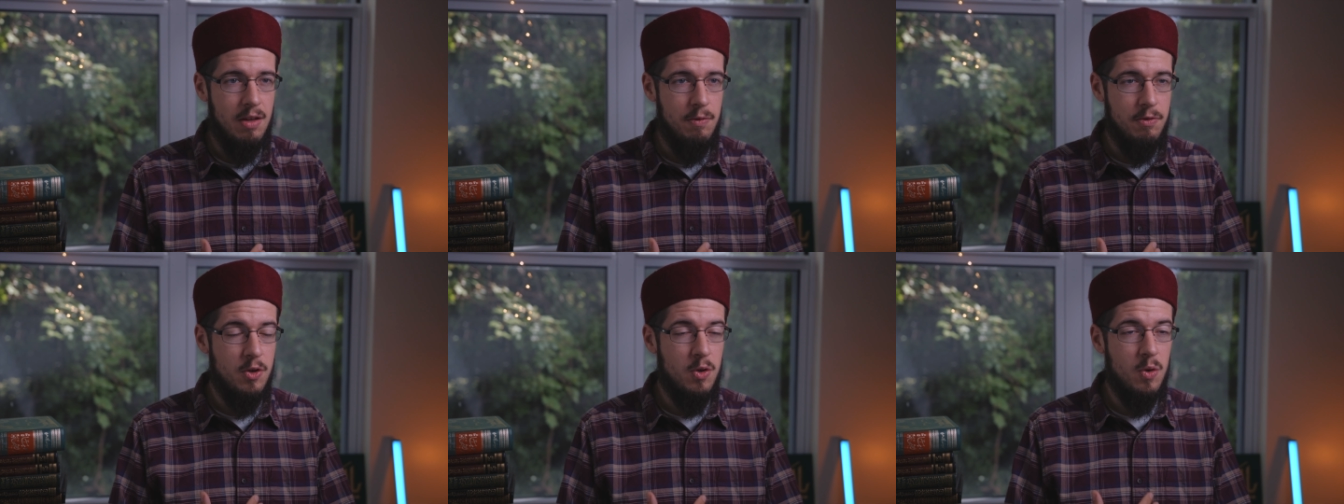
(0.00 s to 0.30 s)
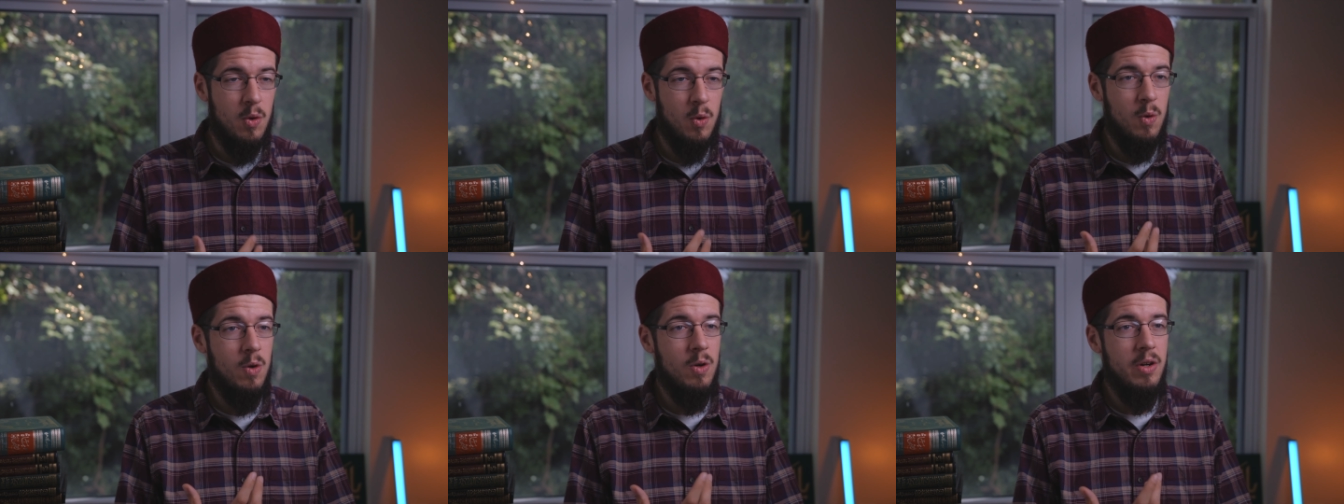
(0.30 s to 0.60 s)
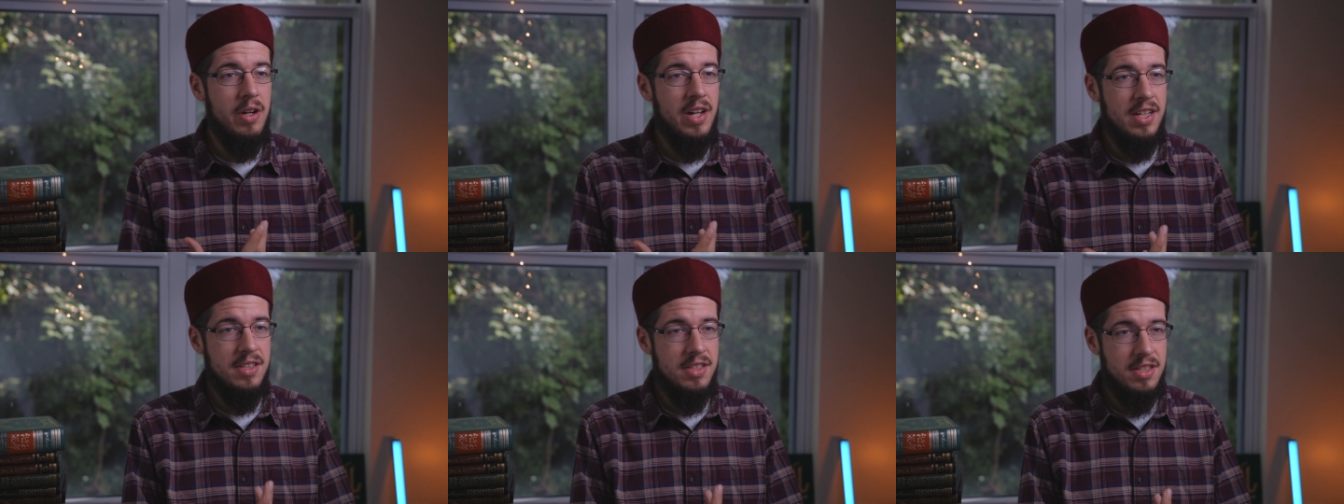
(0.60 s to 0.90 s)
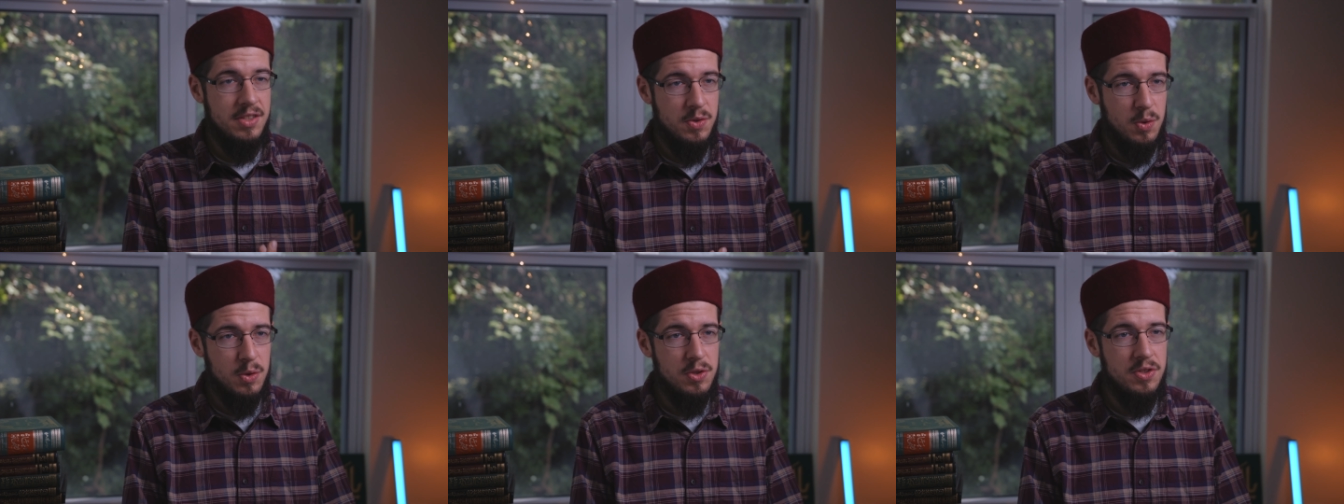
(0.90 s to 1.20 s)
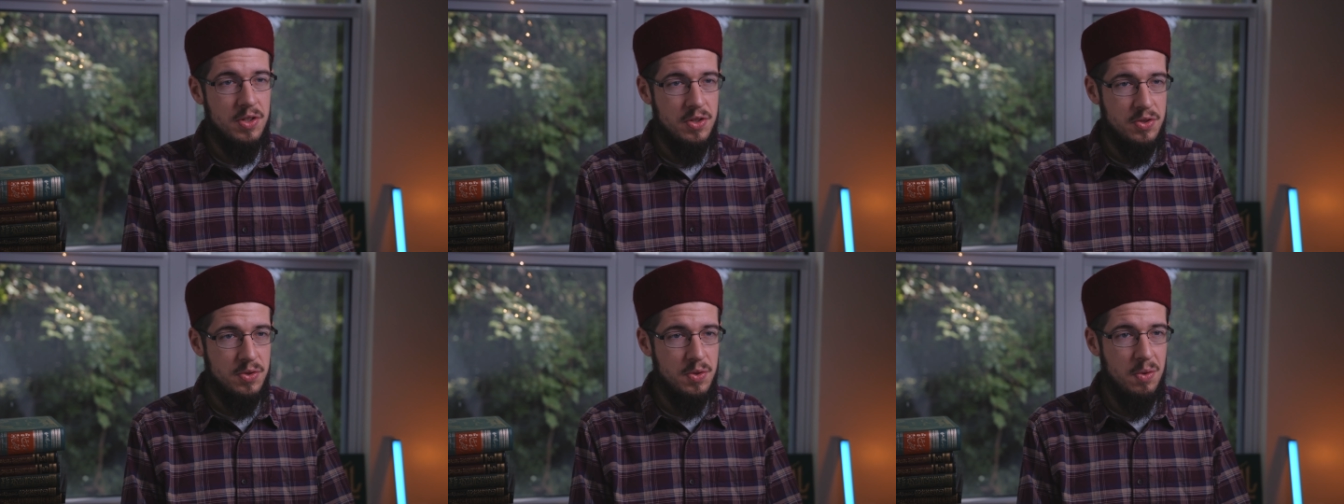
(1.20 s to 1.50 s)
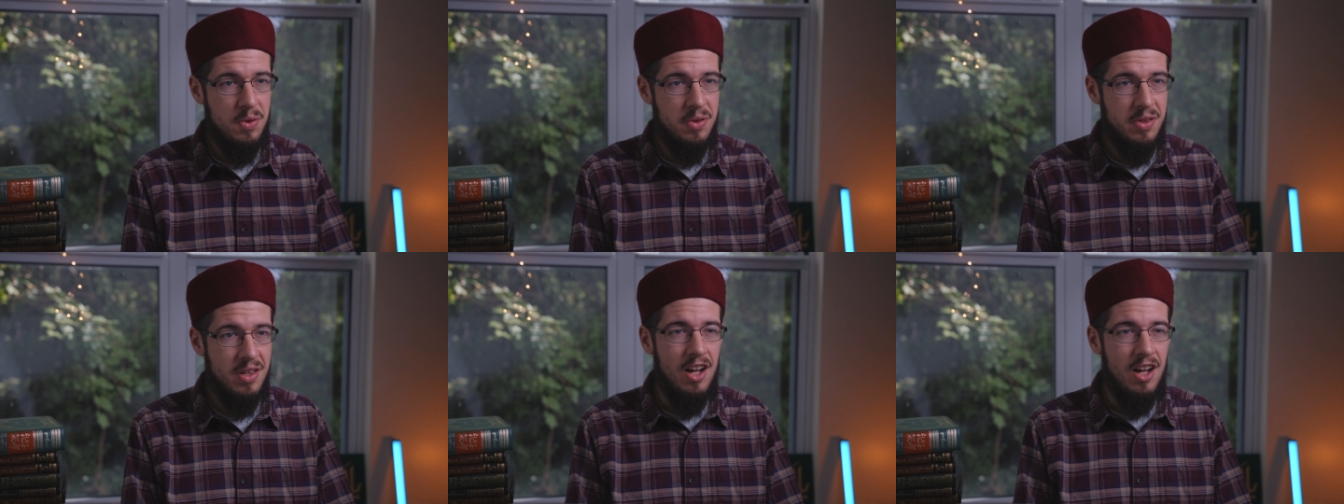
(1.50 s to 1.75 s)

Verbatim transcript: If you're oriented towards the truth,